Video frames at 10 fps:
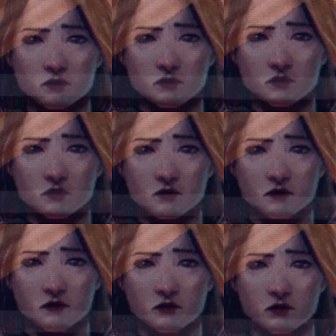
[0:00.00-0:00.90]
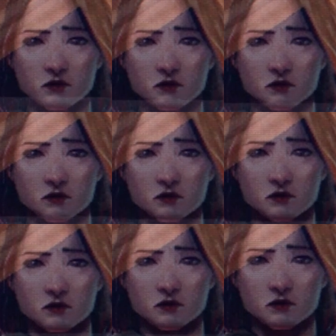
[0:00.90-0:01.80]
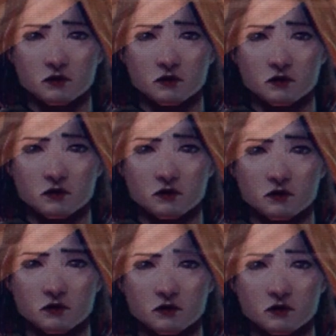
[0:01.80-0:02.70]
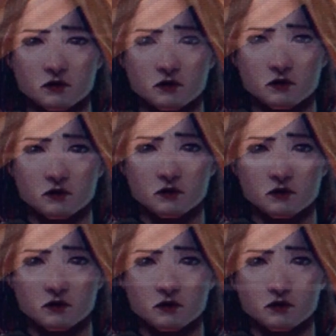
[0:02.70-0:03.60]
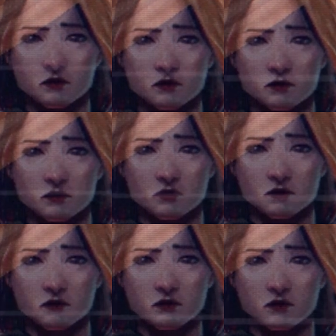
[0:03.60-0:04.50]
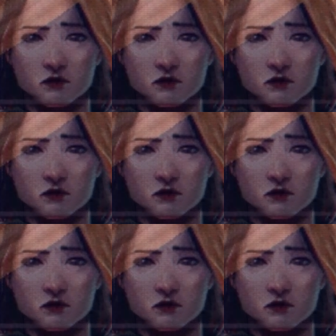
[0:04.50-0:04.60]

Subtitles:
The person shown says nothing.